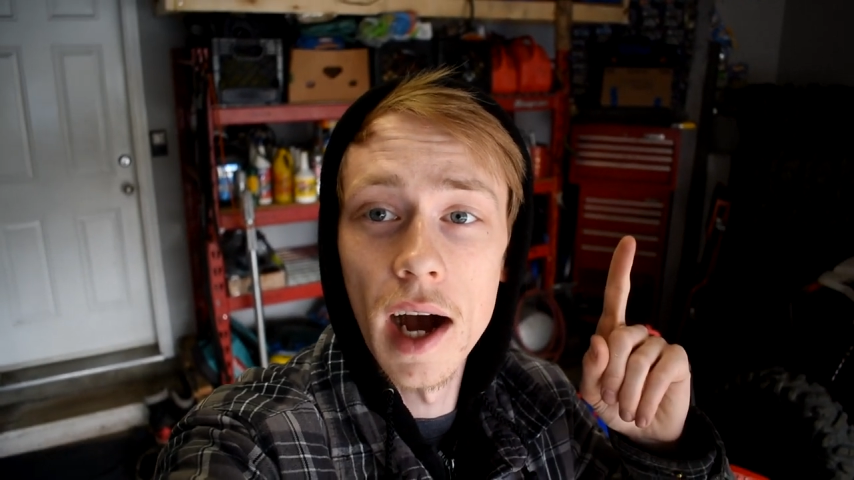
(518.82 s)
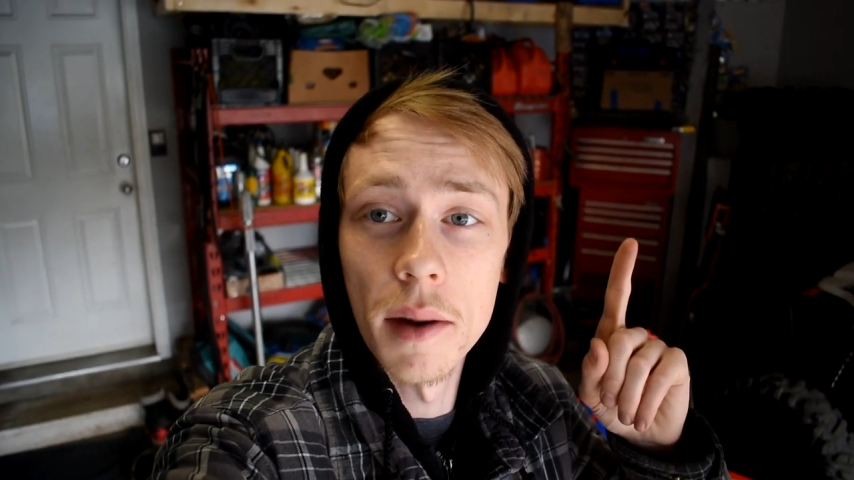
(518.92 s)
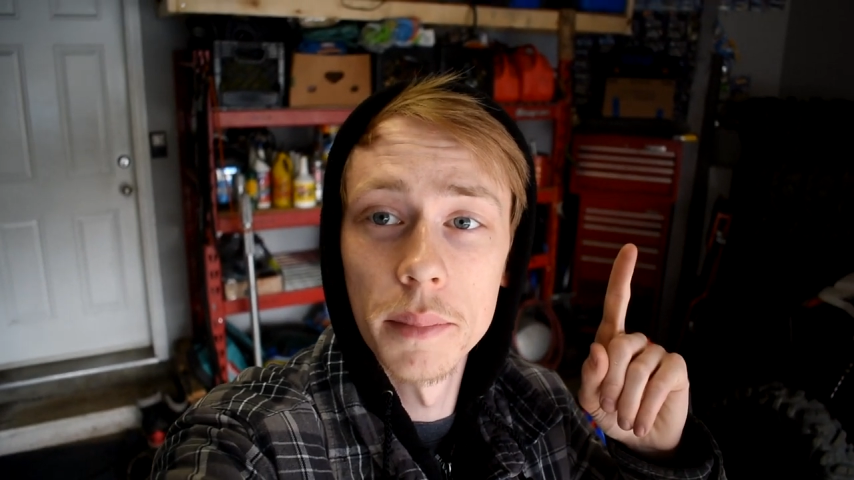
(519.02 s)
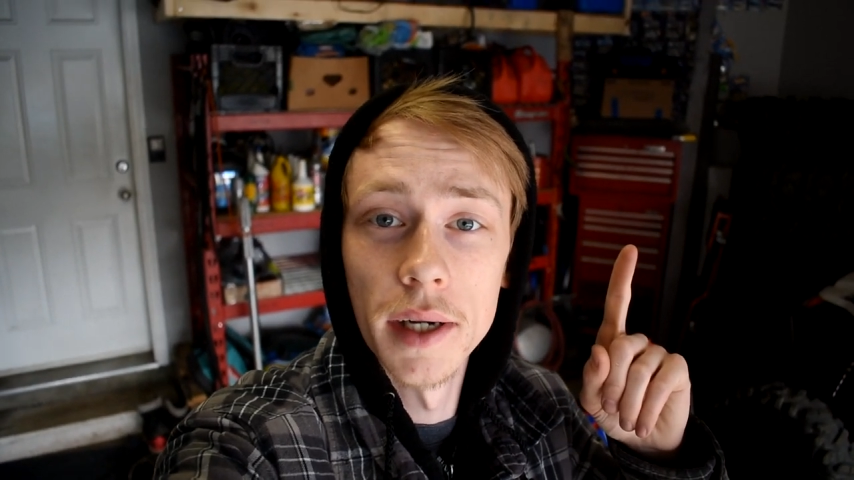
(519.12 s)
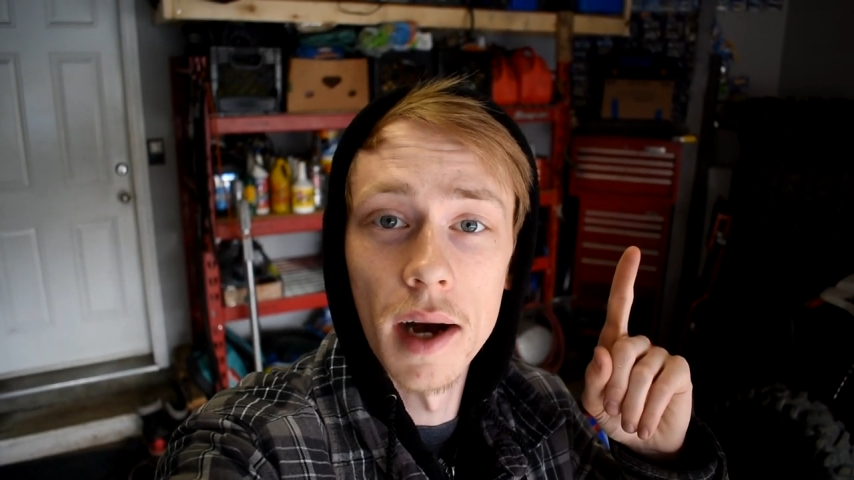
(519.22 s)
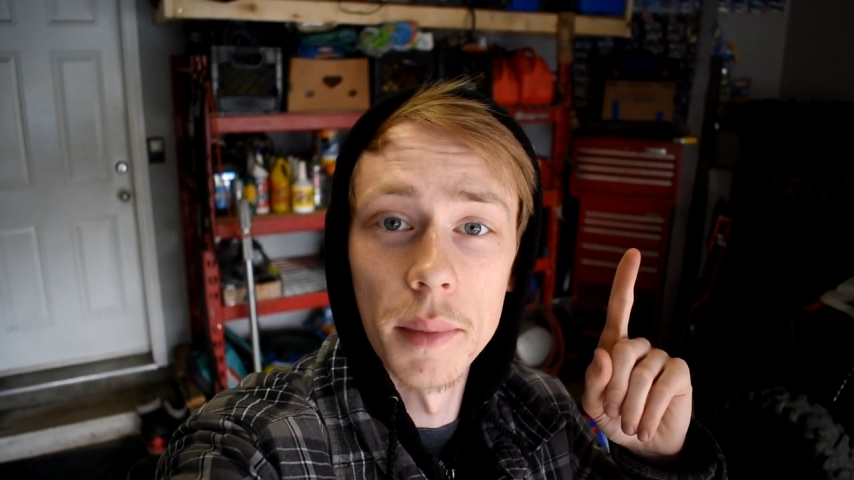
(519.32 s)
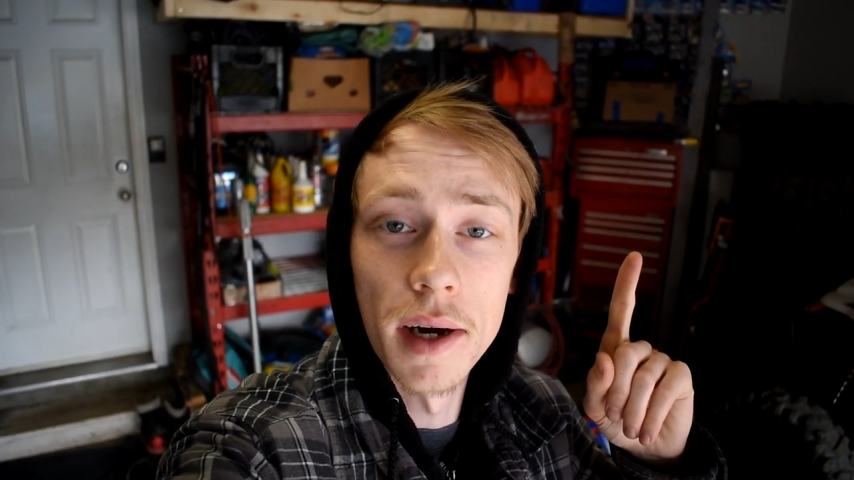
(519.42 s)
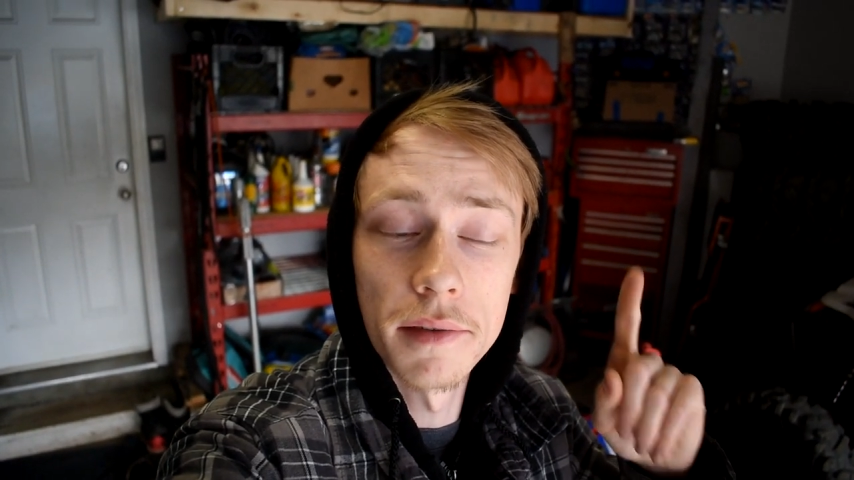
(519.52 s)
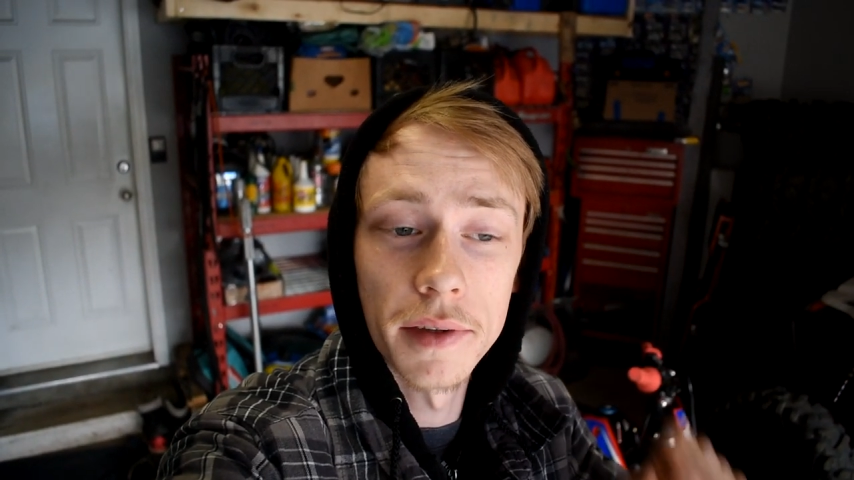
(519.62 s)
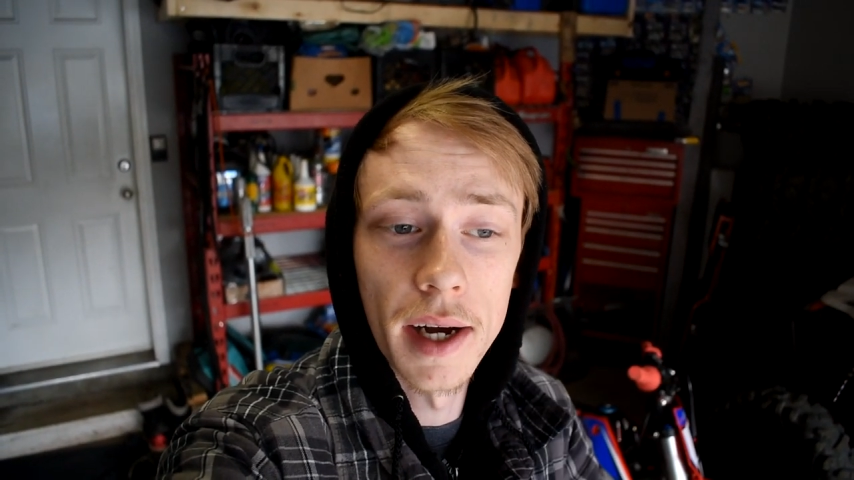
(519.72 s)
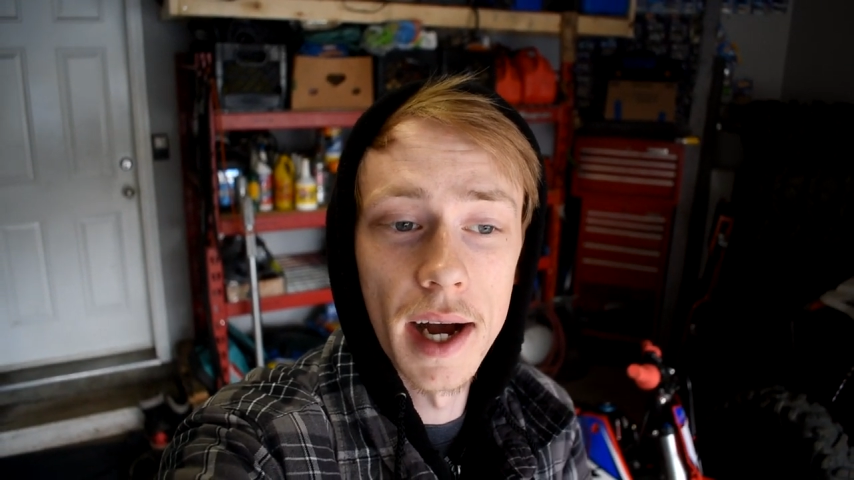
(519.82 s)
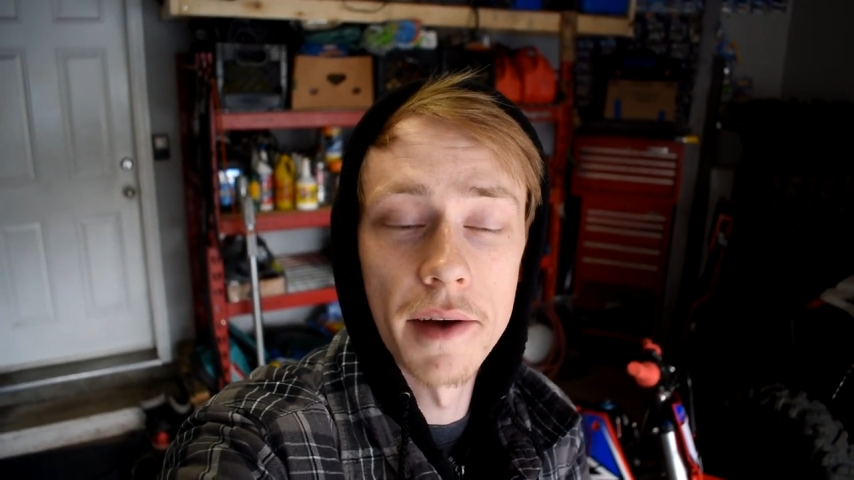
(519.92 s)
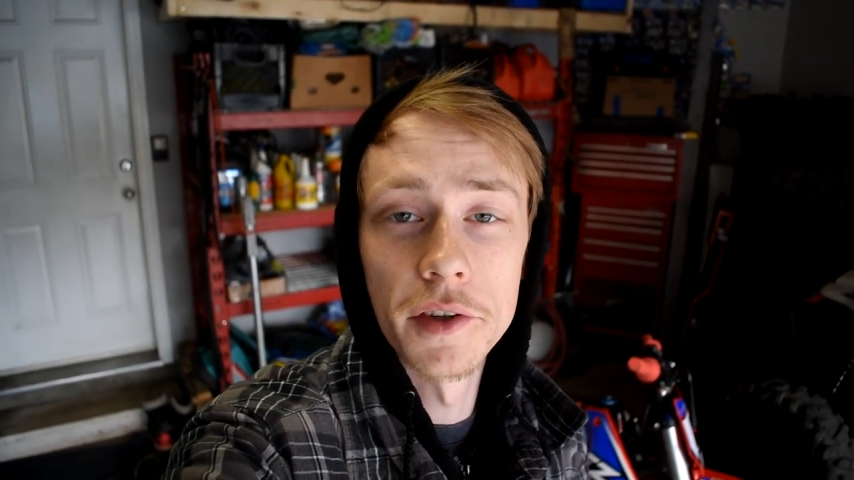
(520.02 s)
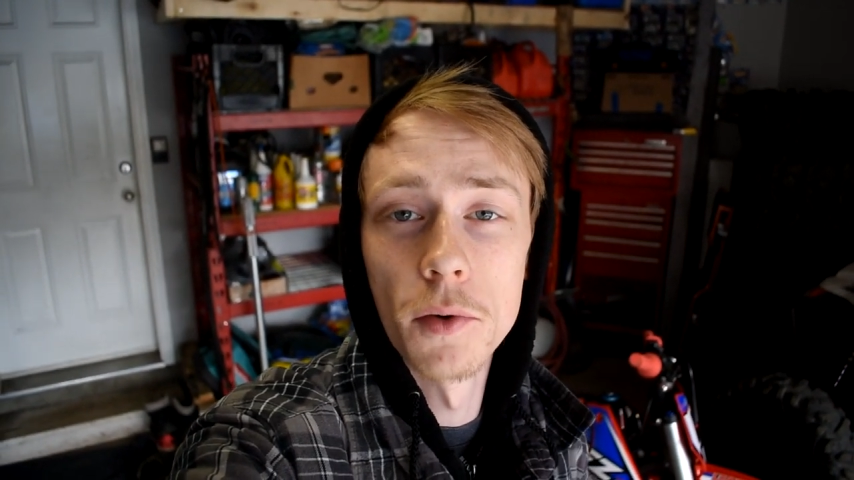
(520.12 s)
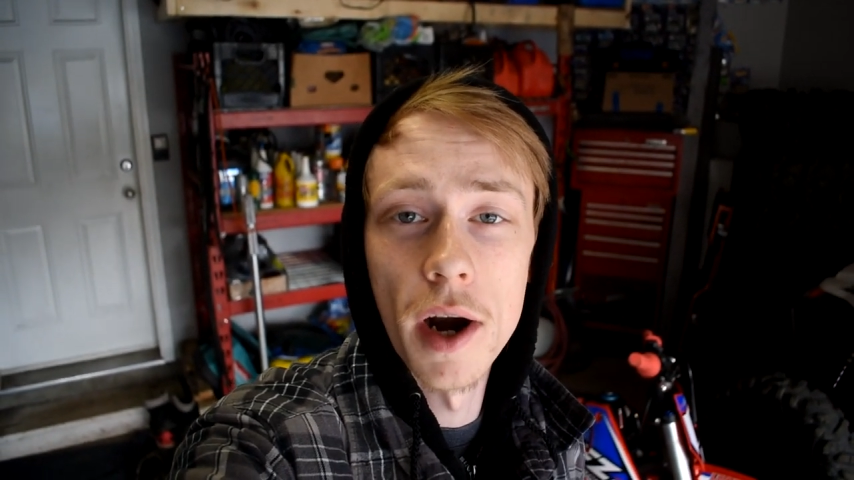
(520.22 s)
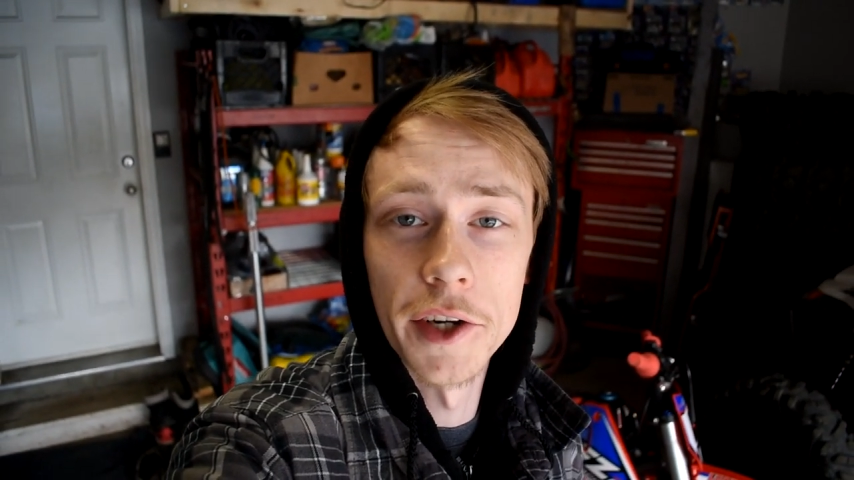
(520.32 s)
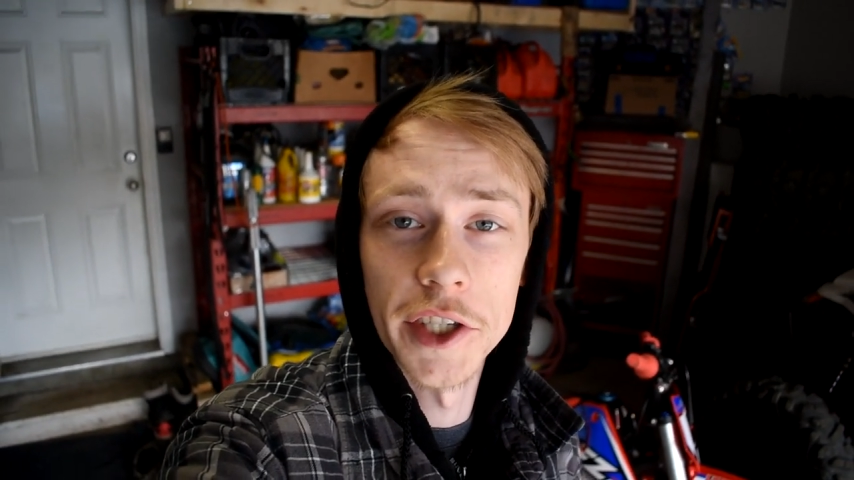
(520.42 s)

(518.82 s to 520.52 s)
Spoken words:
up above if you want